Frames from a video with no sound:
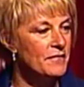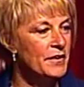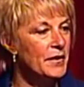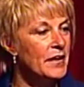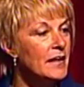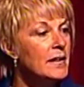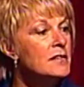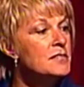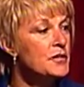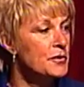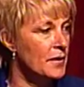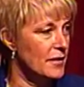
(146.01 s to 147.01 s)
very
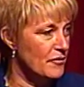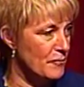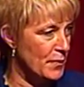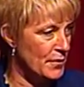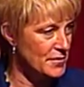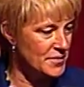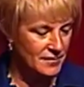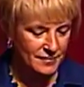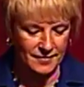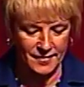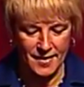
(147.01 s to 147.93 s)
integrative person.